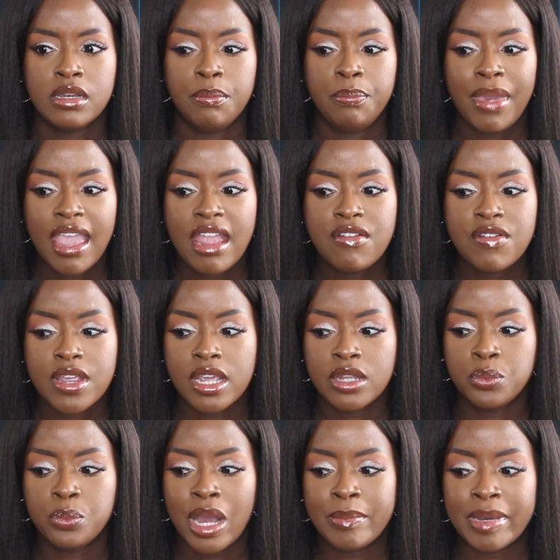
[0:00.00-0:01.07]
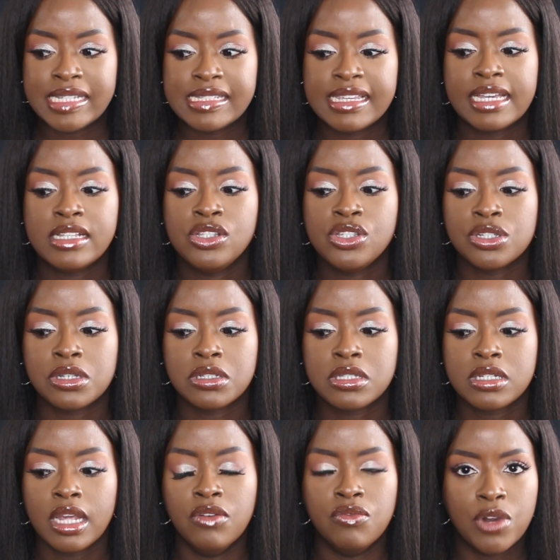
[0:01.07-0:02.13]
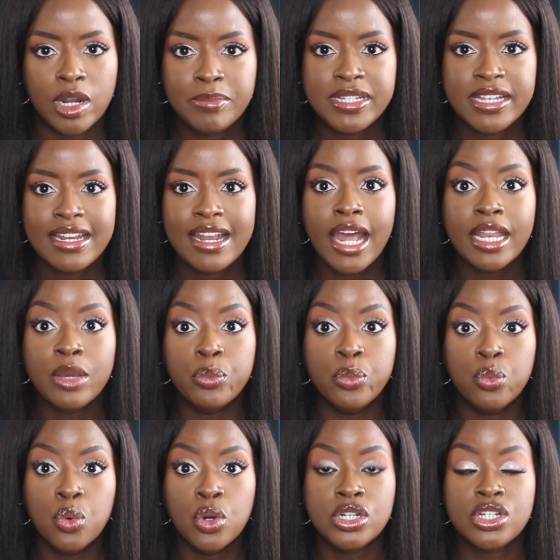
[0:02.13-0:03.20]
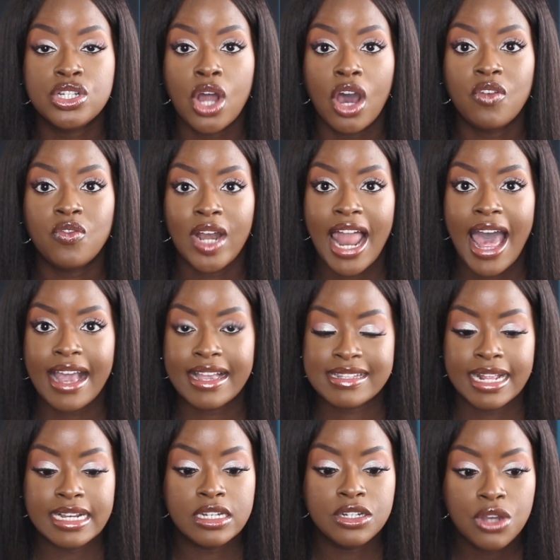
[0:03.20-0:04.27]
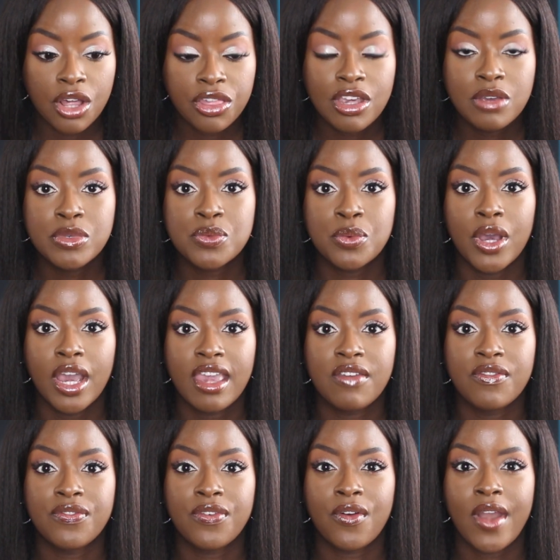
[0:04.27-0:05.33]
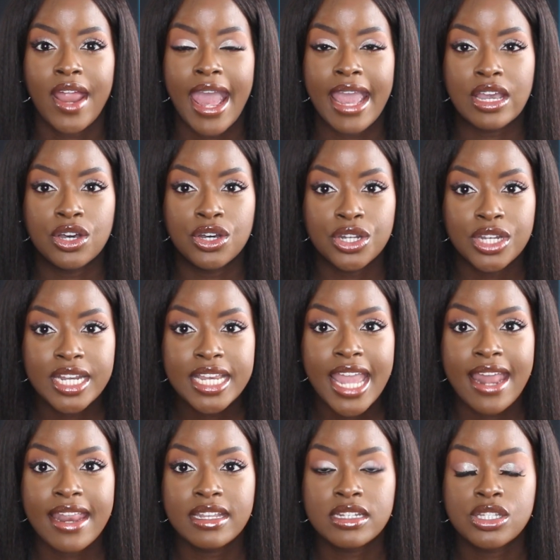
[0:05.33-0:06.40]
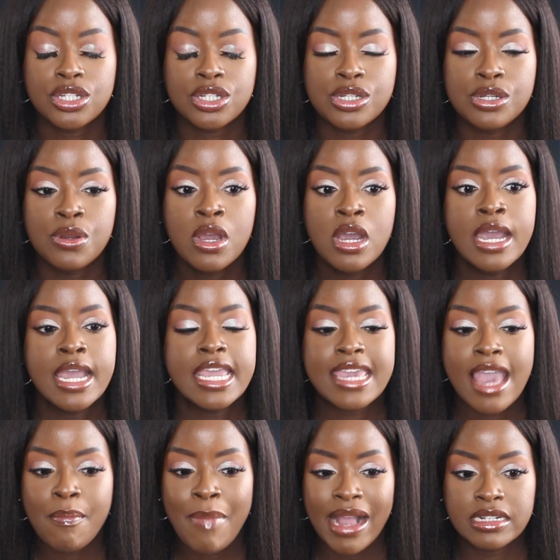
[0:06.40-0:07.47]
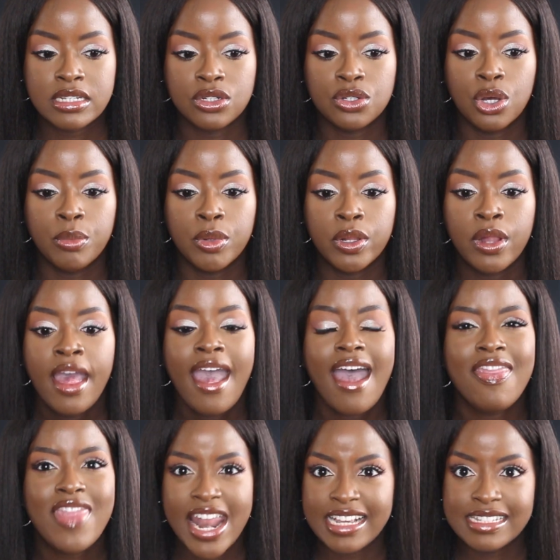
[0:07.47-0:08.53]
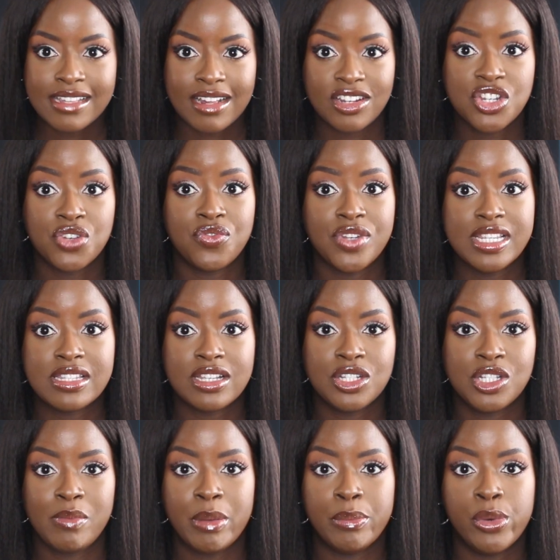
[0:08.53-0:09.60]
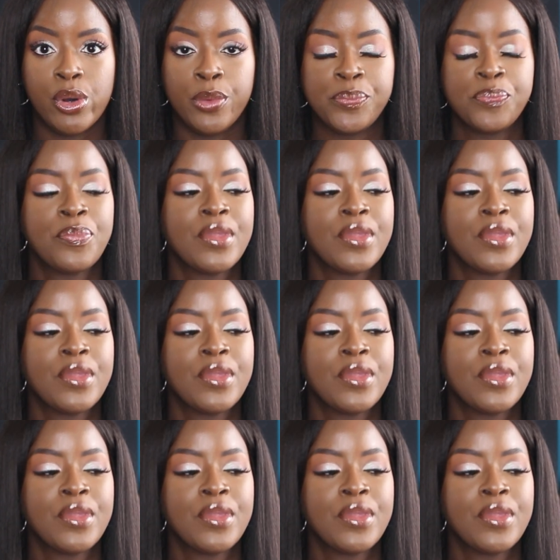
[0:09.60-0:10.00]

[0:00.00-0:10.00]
period where my skin just erupted and it would not relax. Like nothing was working for it. I couldn't get it to get back to normal, and then I started to research a bit more.